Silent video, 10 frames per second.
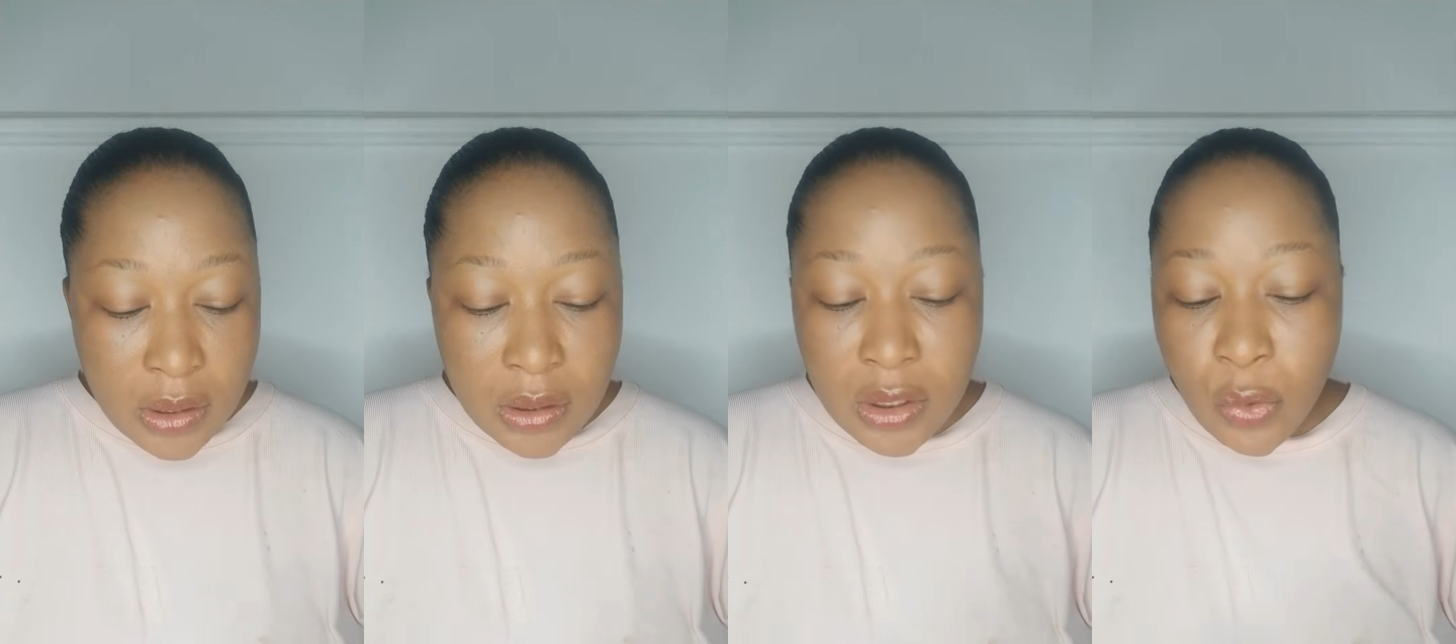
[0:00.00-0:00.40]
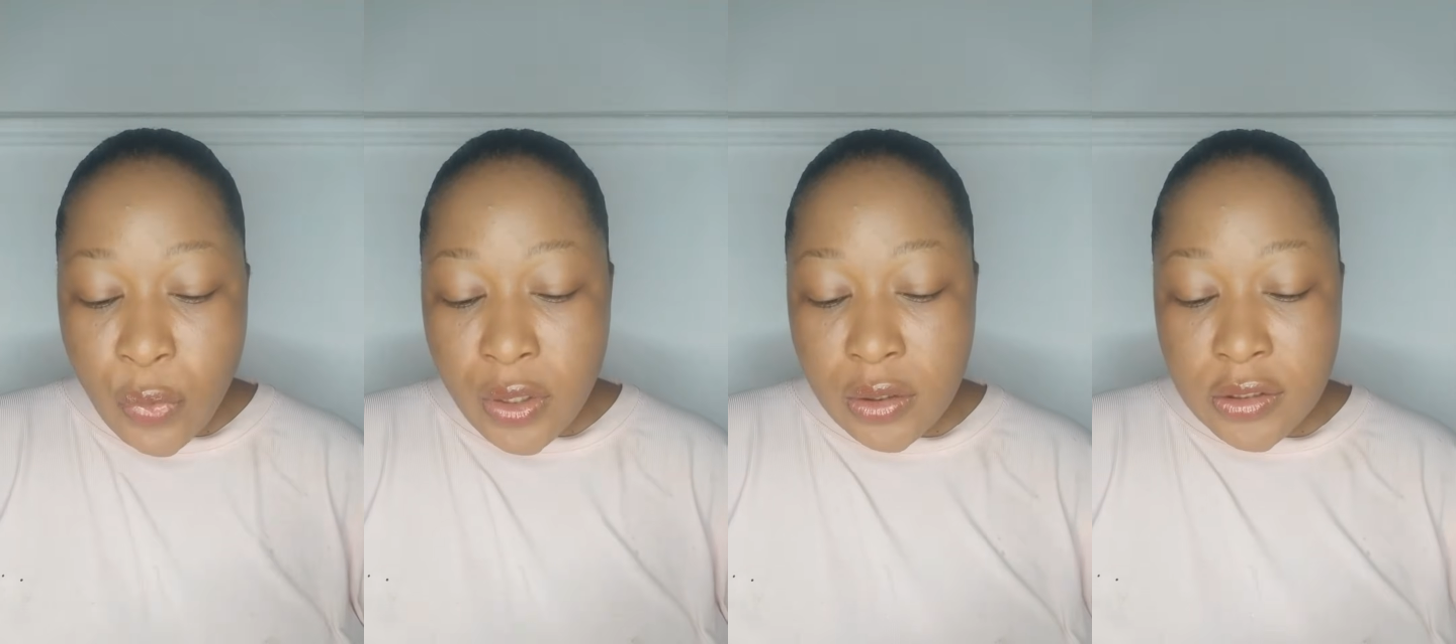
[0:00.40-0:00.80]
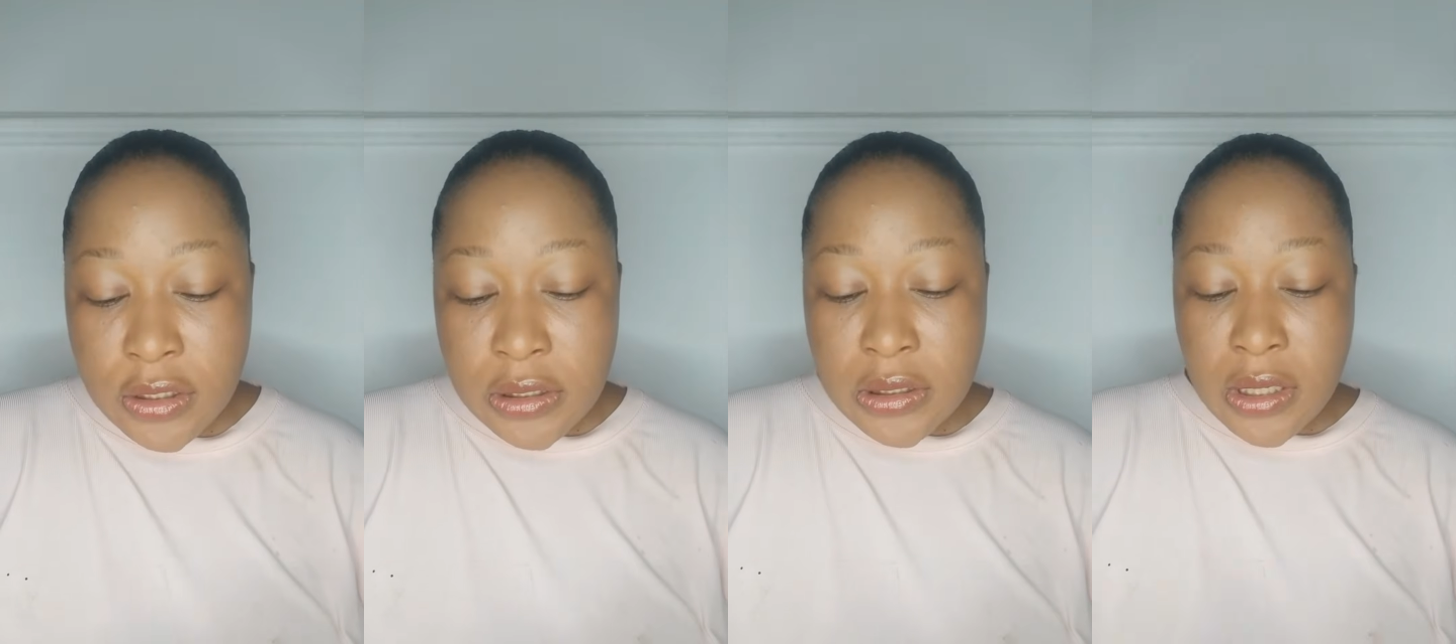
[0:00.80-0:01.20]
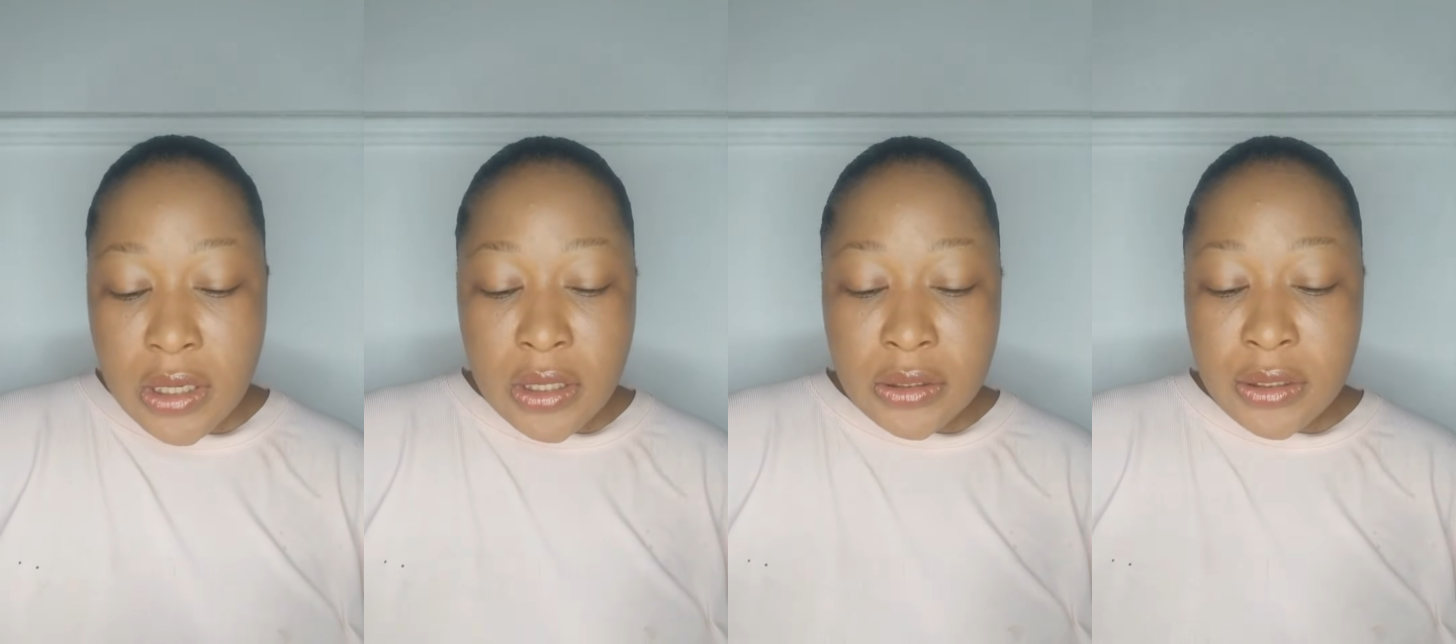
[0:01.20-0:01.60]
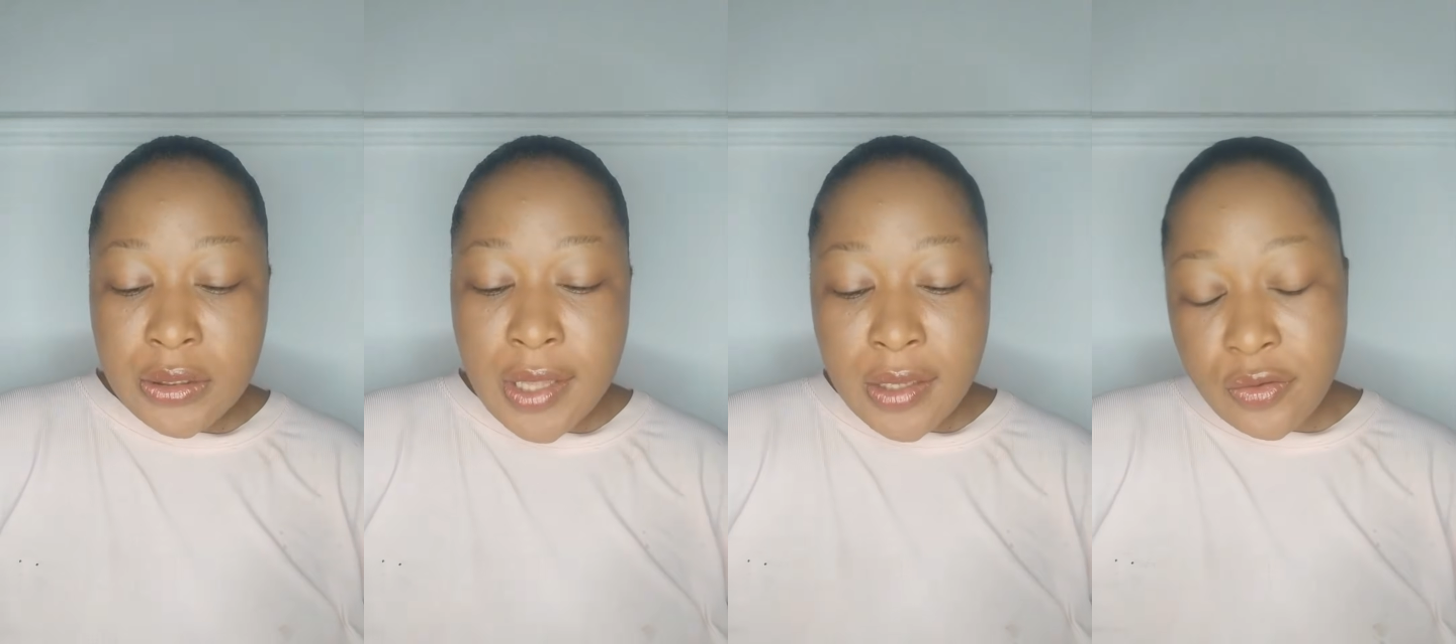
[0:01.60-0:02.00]
liquid concealer, they
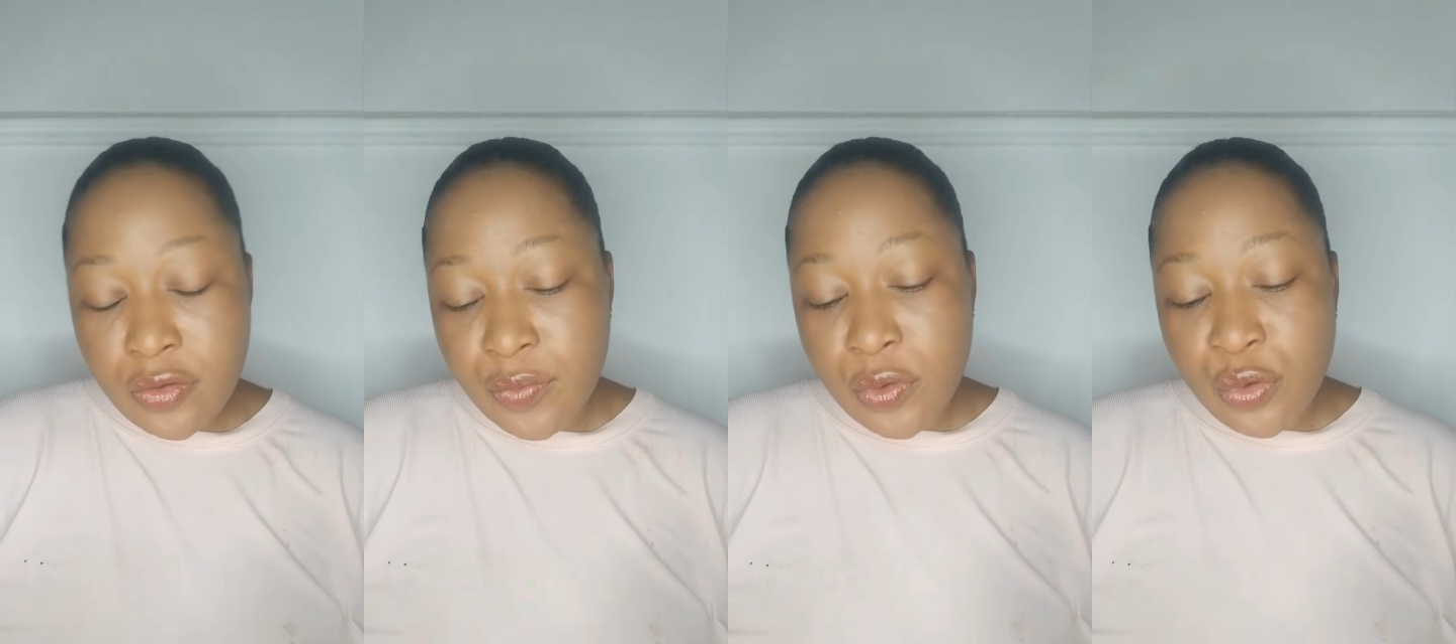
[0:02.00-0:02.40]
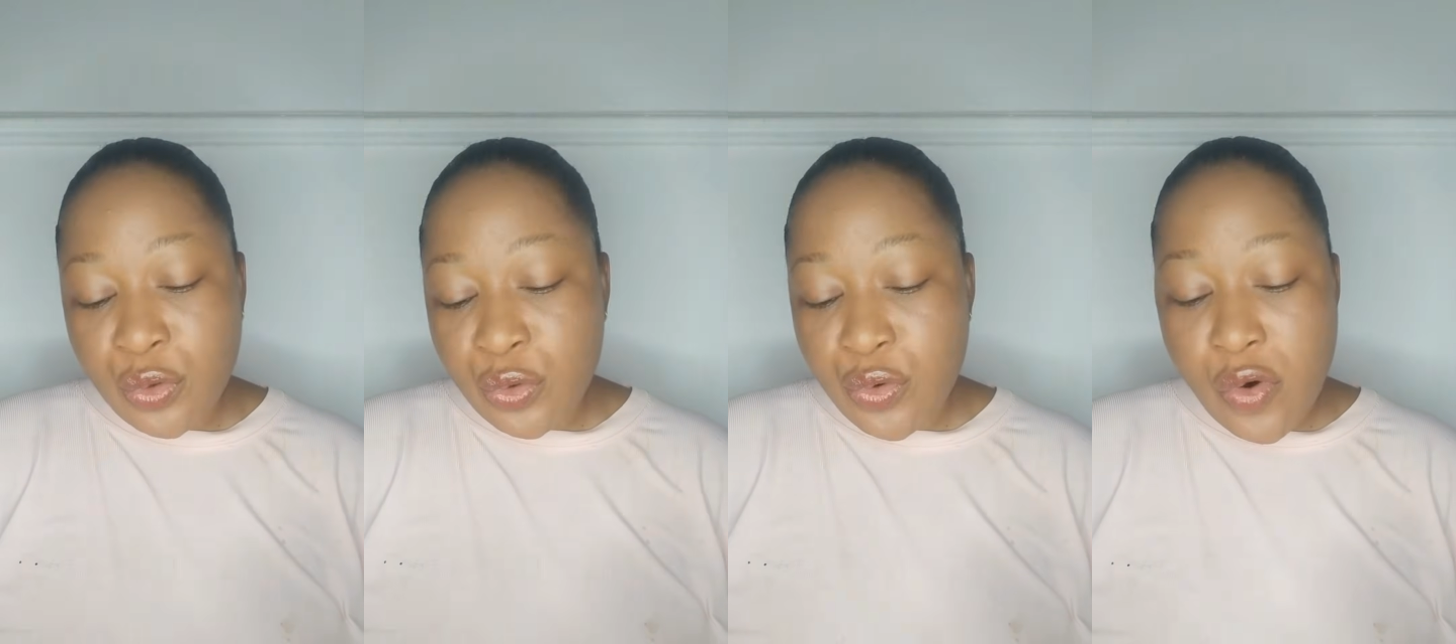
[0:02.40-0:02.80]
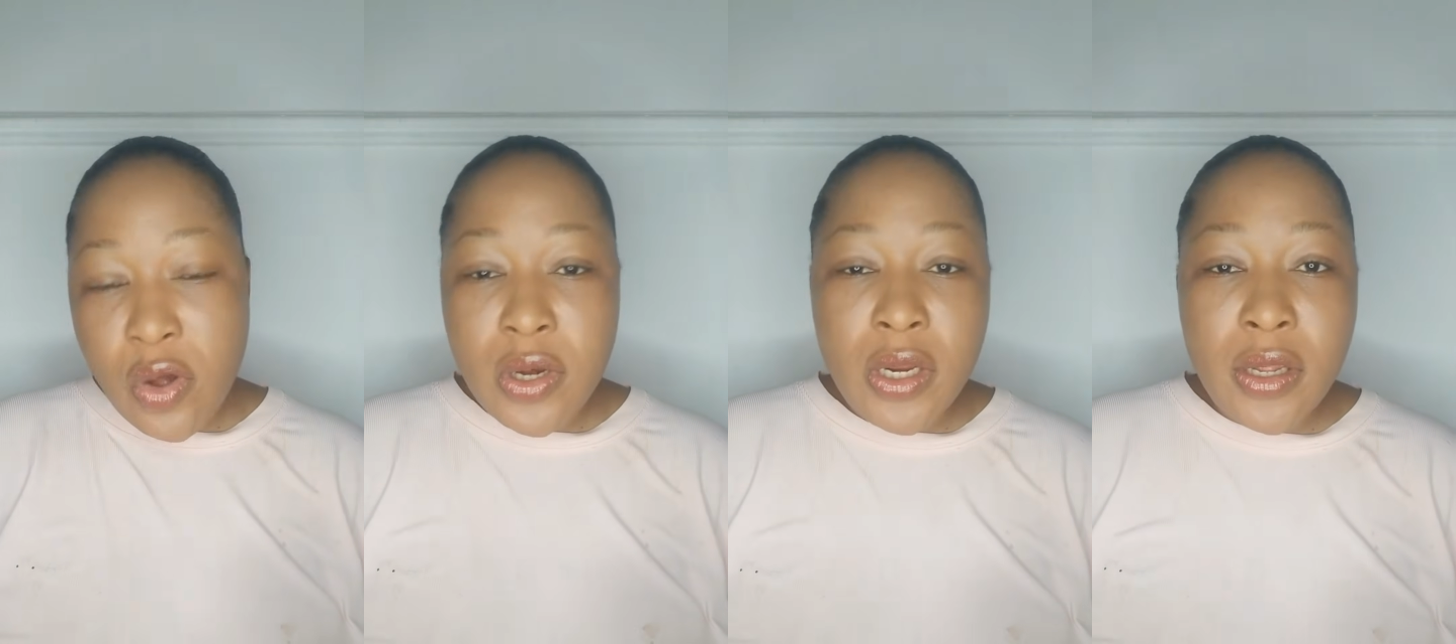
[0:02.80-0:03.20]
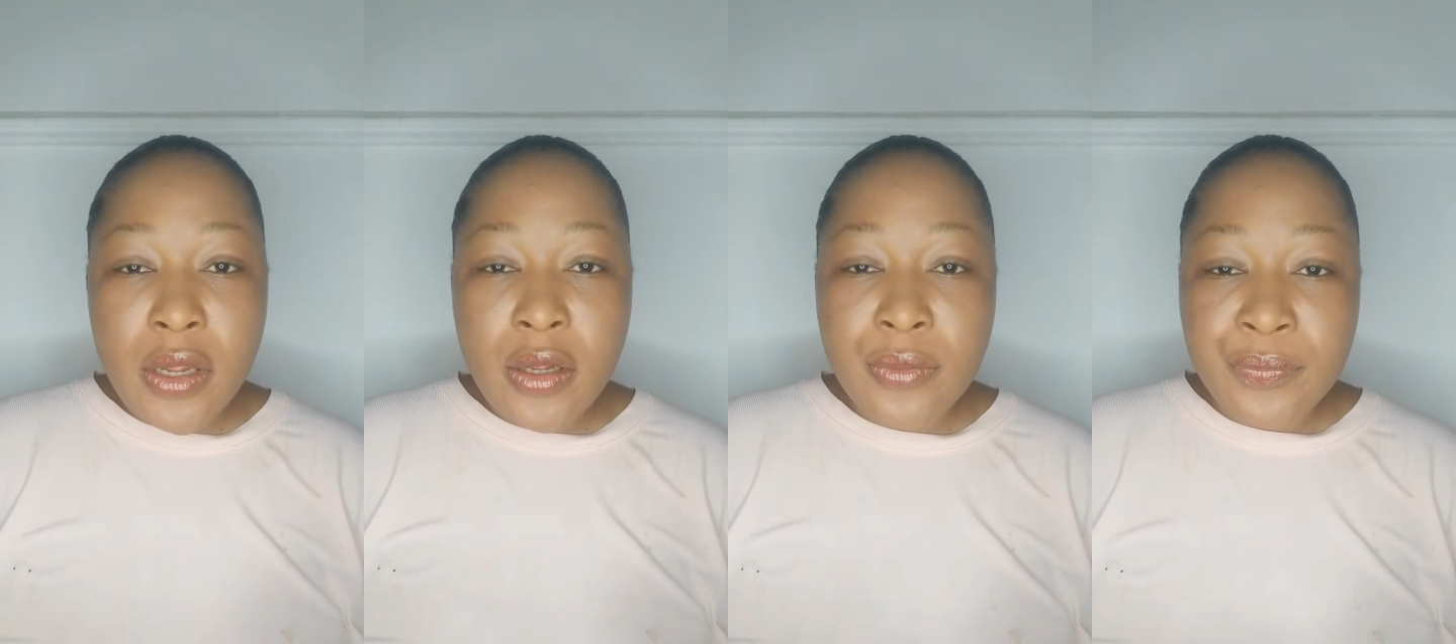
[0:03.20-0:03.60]
tend to be too runny,